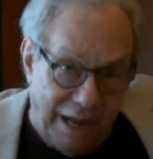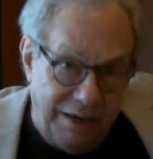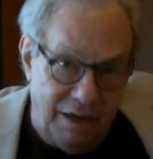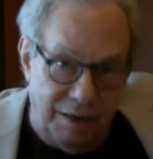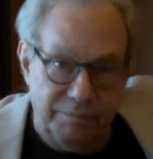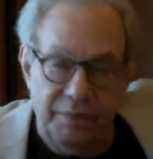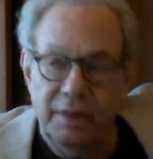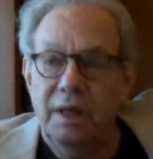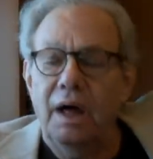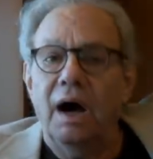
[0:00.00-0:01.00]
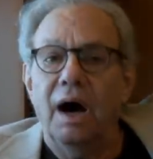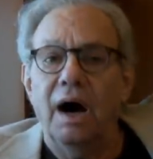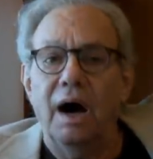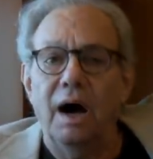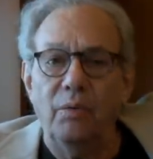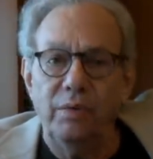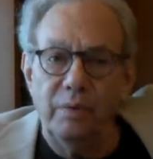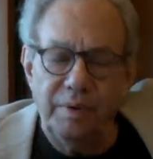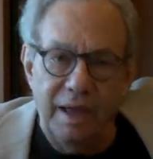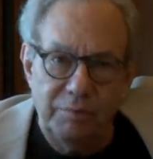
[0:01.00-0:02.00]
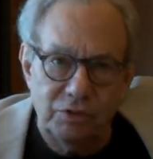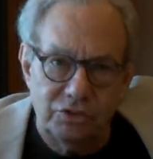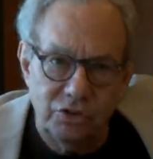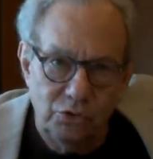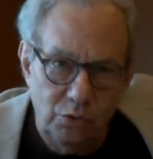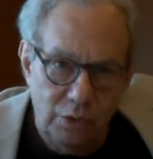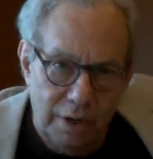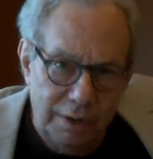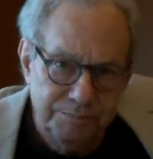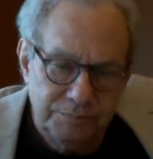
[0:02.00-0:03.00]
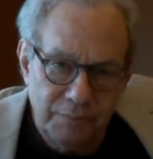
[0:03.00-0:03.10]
tighten up, we'd be able to